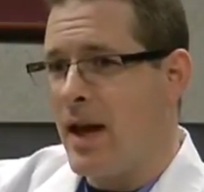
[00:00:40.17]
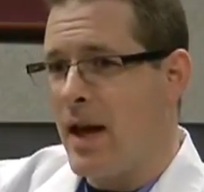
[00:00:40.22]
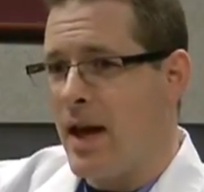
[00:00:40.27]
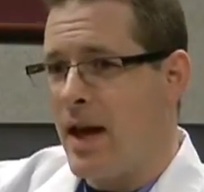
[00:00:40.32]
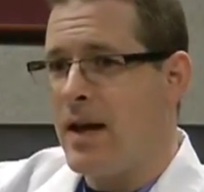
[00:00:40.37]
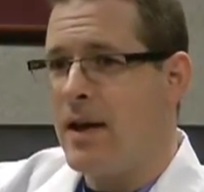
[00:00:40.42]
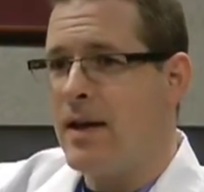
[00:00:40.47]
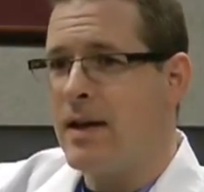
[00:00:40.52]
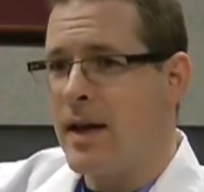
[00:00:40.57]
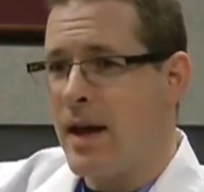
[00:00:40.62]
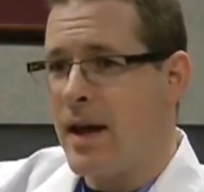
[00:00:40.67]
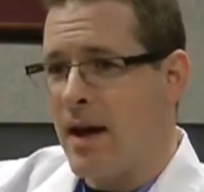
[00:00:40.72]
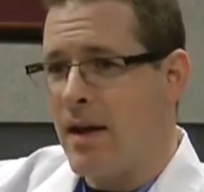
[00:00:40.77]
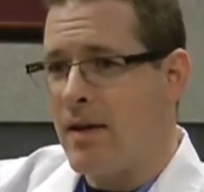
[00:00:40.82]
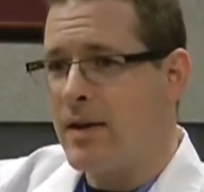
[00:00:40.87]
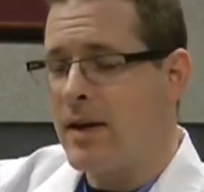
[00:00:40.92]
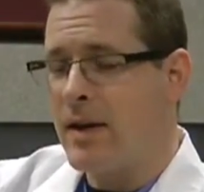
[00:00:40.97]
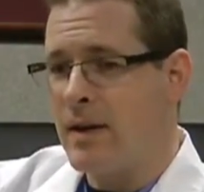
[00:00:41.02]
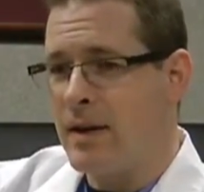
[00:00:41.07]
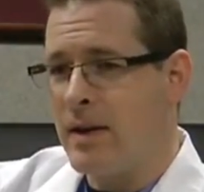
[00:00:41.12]

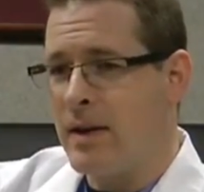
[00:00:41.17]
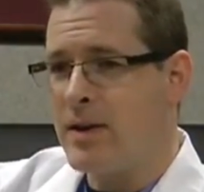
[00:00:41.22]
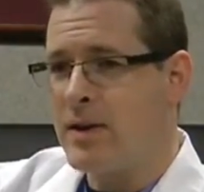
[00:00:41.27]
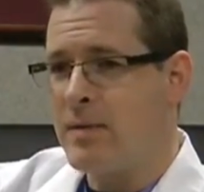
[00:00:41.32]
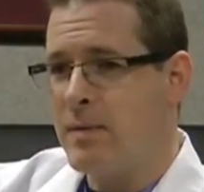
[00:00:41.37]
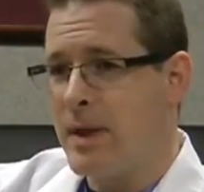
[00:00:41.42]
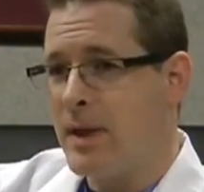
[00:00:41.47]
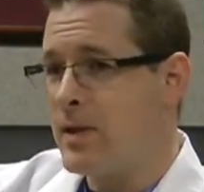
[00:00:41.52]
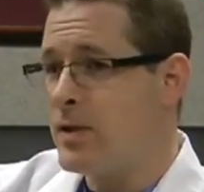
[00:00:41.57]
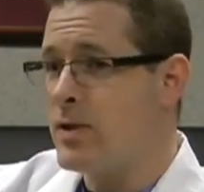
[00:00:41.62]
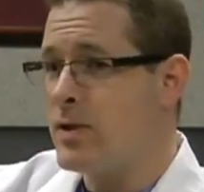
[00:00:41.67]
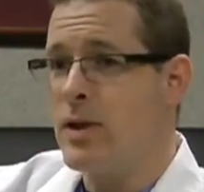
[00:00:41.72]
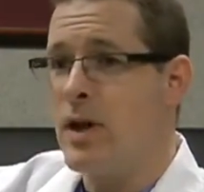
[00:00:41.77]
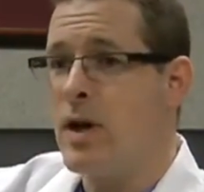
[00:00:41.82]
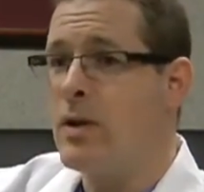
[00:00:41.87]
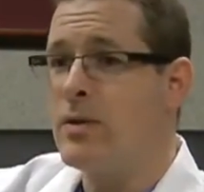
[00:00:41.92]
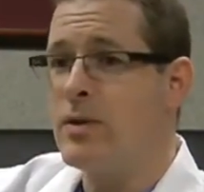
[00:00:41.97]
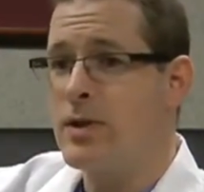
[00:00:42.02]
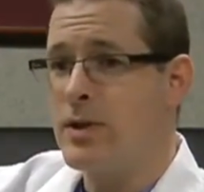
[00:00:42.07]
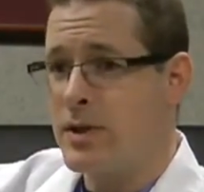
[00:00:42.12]
Acalculous means
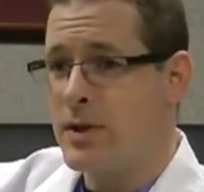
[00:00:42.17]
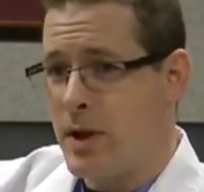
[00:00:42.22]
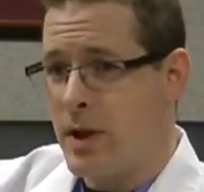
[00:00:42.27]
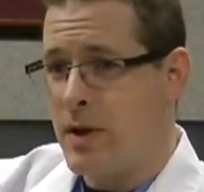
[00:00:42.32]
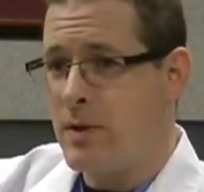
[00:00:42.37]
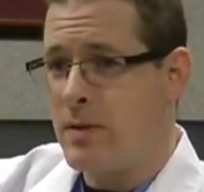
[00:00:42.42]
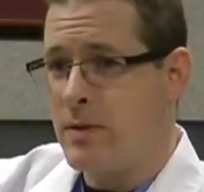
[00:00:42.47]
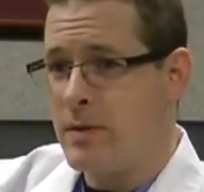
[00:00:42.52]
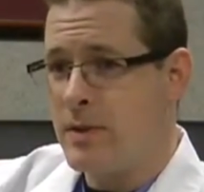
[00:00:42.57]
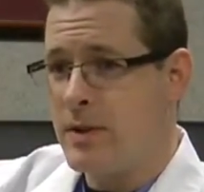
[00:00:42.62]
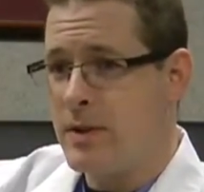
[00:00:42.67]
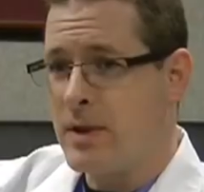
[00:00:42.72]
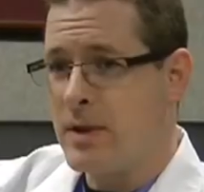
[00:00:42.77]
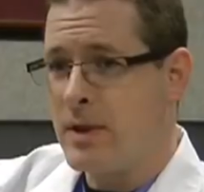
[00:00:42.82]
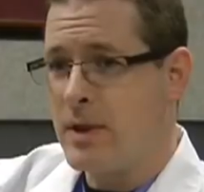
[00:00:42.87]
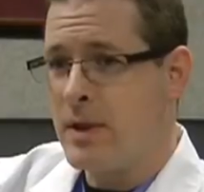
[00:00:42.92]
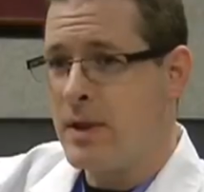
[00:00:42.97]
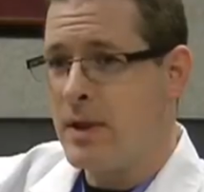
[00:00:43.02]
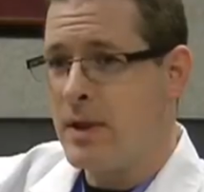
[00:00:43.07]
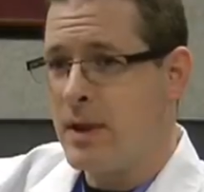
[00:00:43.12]
no stones,
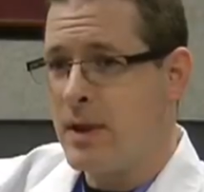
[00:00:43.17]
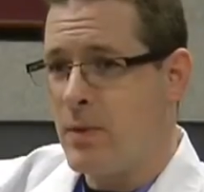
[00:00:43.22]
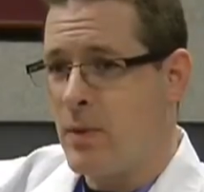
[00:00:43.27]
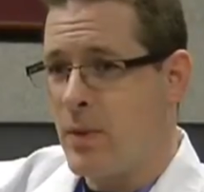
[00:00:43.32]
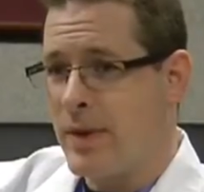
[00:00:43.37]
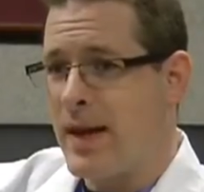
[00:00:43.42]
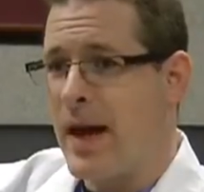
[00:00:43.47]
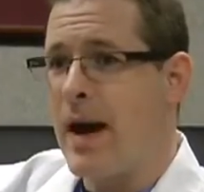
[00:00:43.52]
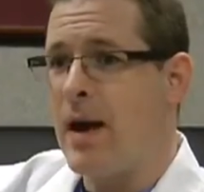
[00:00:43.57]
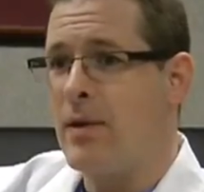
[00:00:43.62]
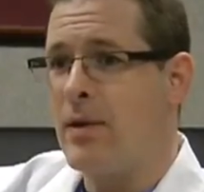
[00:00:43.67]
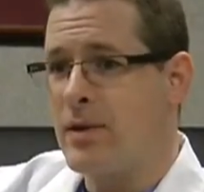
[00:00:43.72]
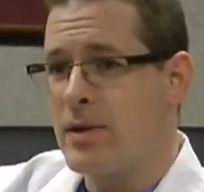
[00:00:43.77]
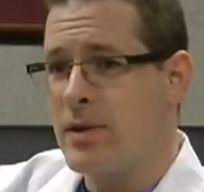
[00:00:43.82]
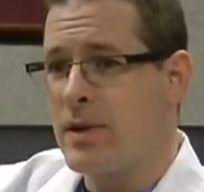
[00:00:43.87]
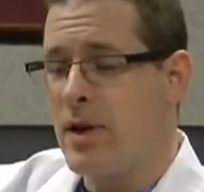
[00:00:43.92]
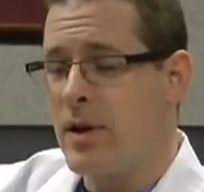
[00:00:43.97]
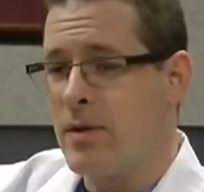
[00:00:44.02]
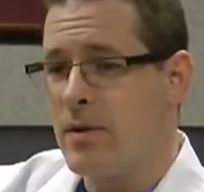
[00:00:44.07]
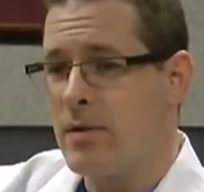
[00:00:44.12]
without
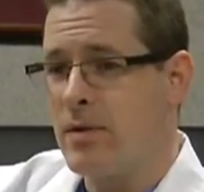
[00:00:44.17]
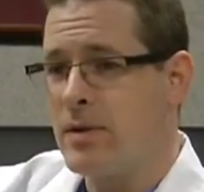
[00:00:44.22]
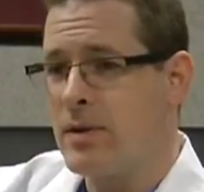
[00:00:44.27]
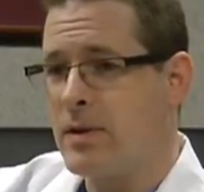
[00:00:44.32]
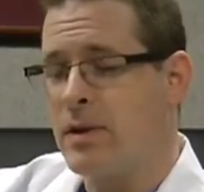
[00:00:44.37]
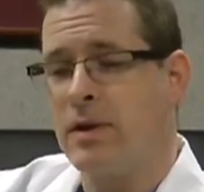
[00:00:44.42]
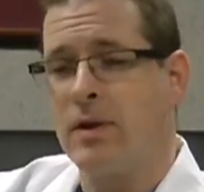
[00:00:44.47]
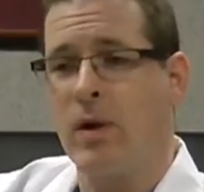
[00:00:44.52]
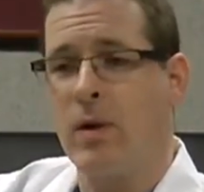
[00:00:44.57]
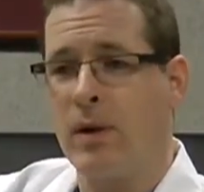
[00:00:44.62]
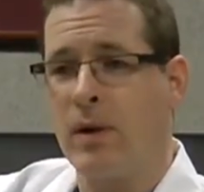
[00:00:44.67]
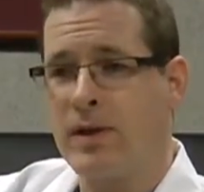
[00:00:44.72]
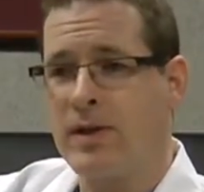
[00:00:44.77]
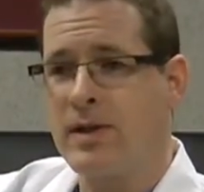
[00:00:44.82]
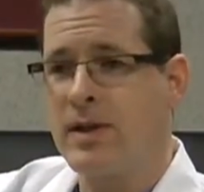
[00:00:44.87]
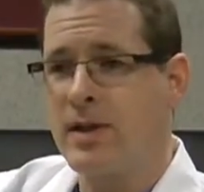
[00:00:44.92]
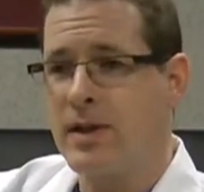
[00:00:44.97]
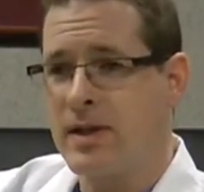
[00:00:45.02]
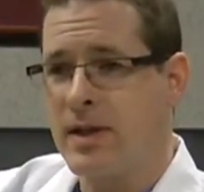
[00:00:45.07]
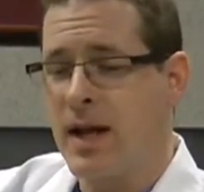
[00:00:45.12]
stones.
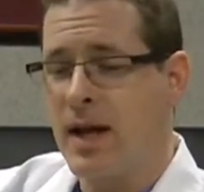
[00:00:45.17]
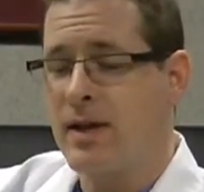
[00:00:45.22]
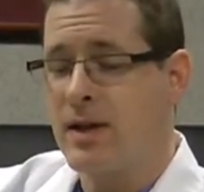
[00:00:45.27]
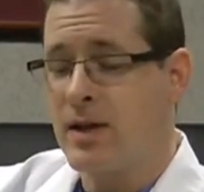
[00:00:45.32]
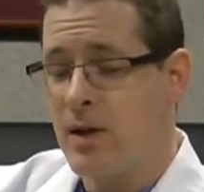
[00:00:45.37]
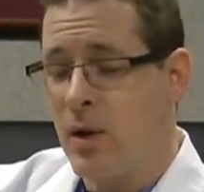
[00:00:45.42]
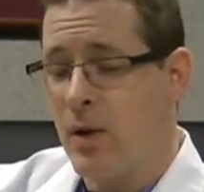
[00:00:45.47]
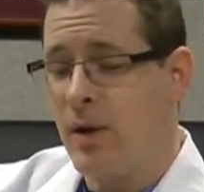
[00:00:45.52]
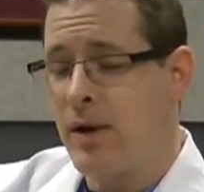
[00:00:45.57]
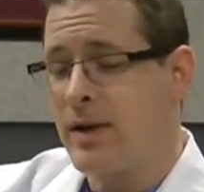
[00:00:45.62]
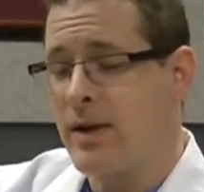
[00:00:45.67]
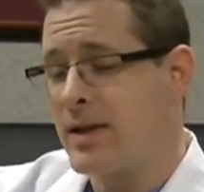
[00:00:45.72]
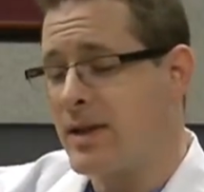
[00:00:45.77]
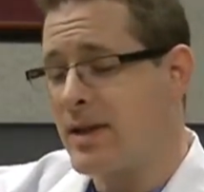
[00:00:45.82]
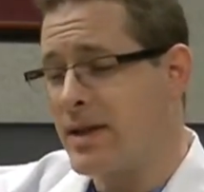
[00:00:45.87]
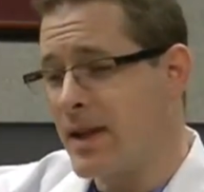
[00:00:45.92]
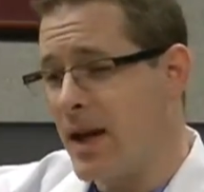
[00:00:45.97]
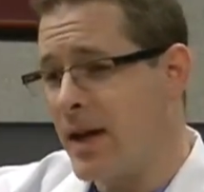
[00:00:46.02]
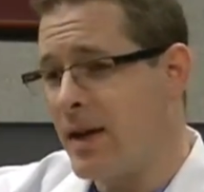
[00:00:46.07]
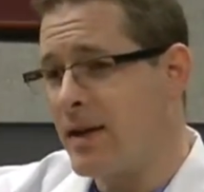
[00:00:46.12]

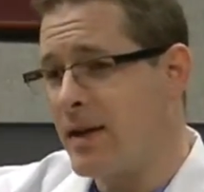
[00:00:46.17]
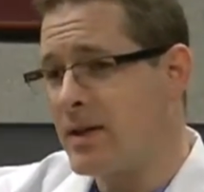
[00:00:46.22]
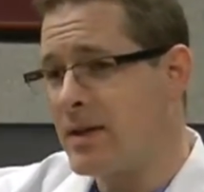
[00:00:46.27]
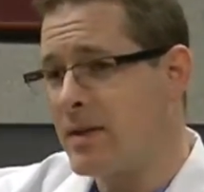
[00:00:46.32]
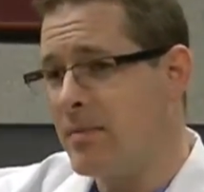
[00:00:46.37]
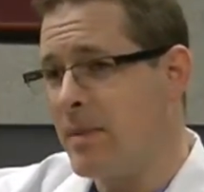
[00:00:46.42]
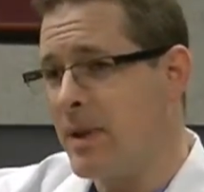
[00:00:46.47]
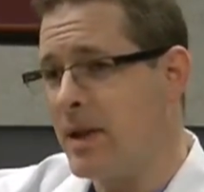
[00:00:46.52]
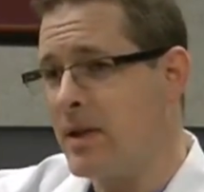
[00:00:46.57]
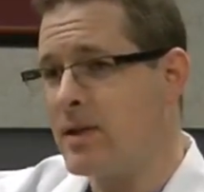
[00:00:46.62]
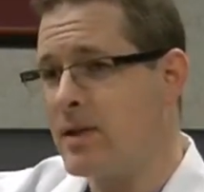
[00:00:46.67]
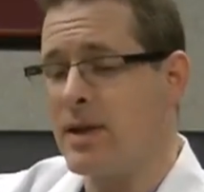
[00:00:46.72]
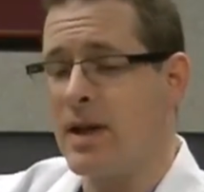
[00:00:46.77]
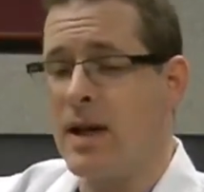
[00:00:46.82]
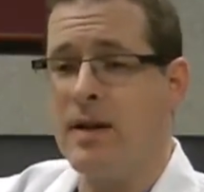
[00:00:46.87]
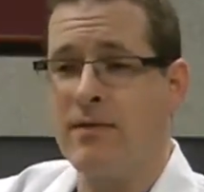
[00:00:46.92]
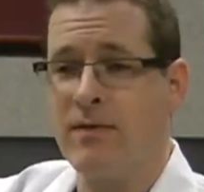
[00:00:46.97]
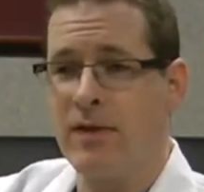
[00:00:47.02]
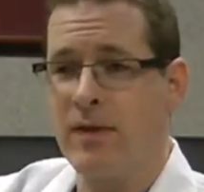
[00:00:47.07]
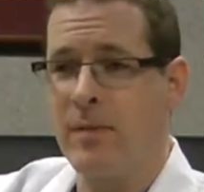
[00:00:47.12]
Cholecystitis means
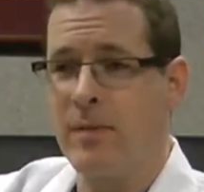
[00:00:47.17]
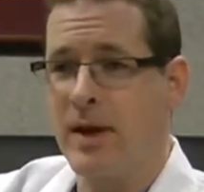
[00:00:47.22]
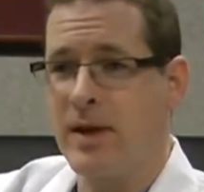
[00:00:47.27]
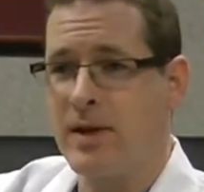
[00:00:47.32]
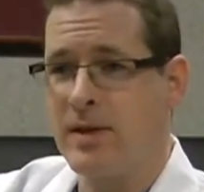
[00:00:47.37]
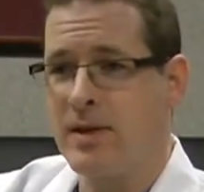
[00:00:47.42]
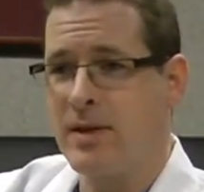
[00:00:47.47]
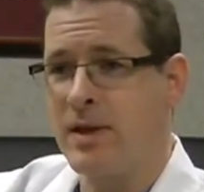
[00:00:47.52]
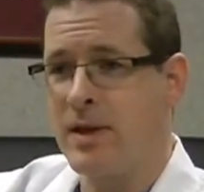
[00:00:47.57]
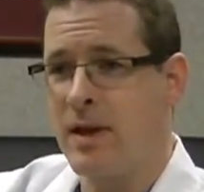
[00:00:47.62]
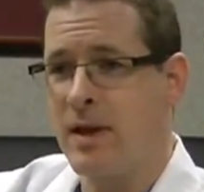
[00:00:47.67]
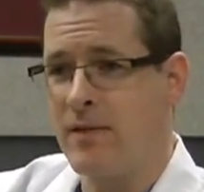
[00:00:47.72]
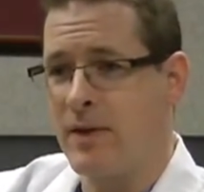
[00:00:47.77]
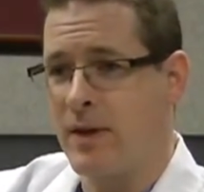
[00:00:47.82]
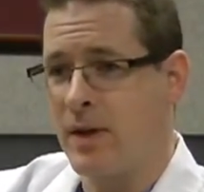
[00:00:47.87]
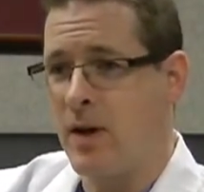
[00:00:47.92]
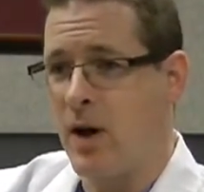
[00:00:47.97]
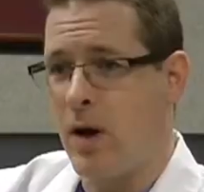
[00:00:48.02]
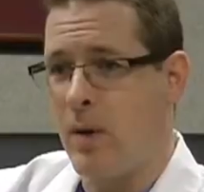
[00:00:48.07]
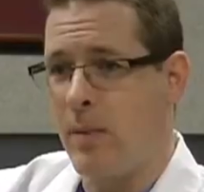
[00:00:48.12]
an inflammation of
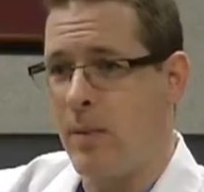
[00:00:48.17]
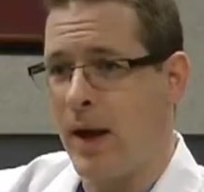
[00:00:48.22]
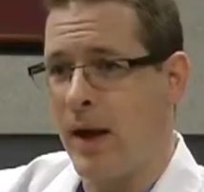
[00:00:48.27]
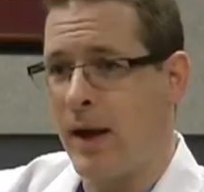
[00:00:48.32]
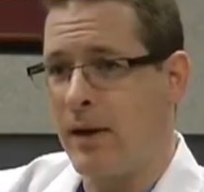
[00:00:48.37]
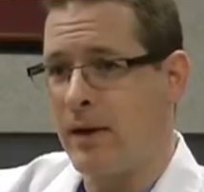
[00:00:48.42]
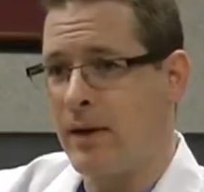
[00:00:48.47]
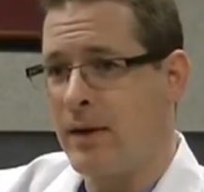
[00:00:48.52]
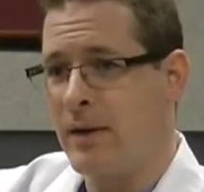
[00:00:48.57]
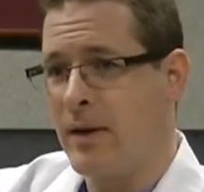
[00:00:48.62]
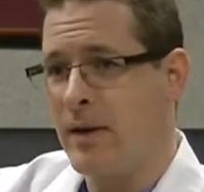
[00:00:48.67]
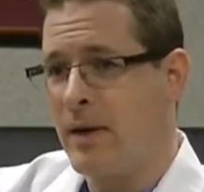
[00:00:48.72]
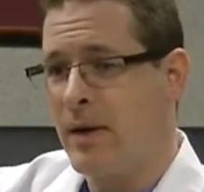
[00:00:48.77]
the gallbladder.